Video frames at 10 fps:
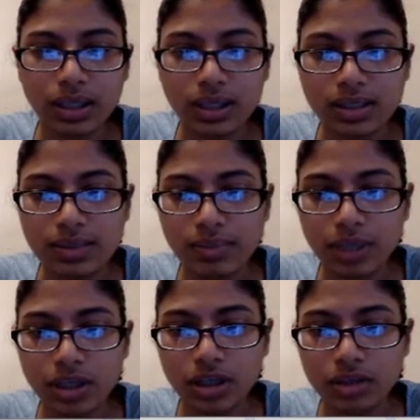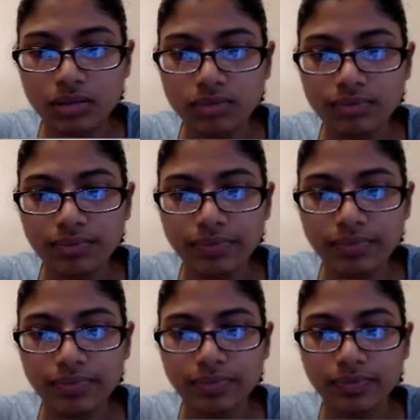gets bigger.
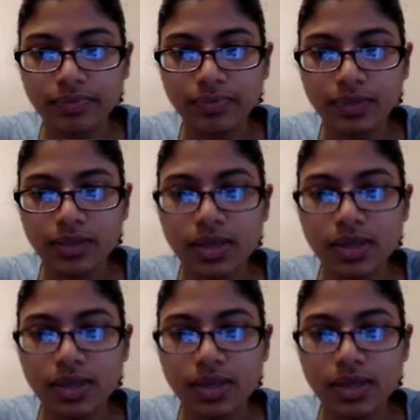So